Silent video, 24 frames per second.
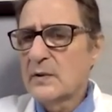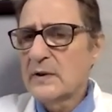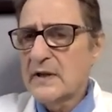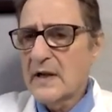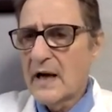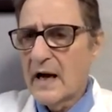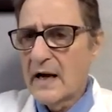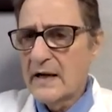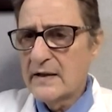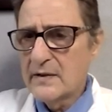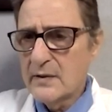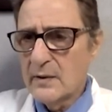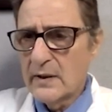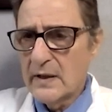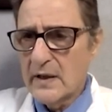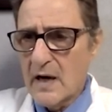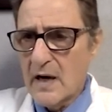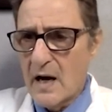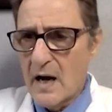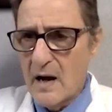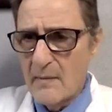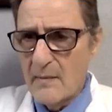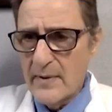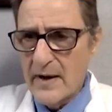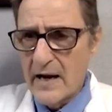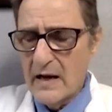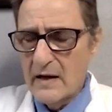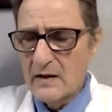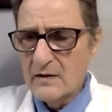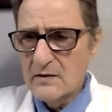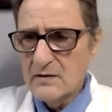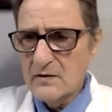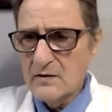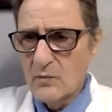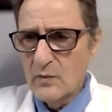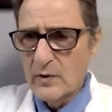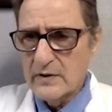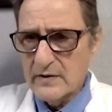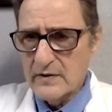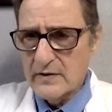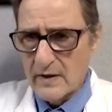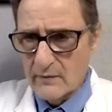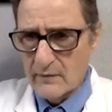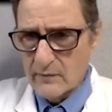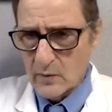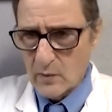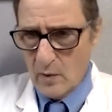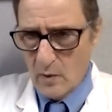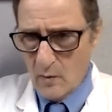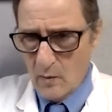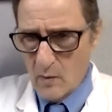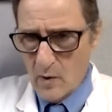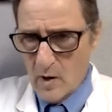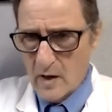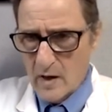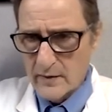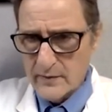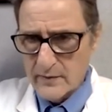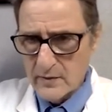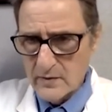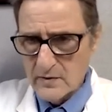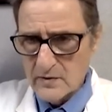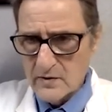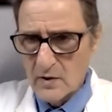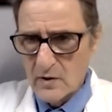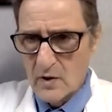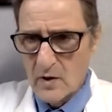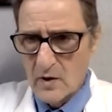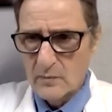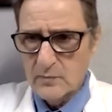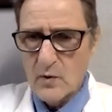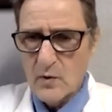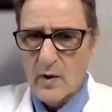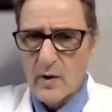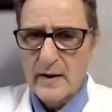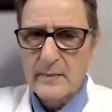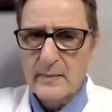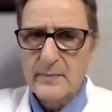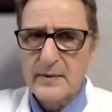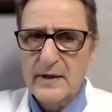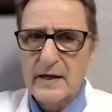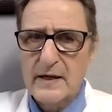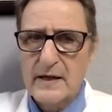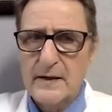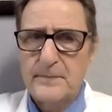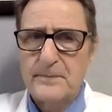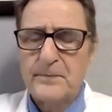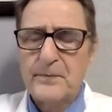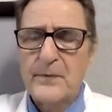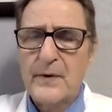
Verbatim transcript: with Dietary Compounds with several co authors who helped quite a bit.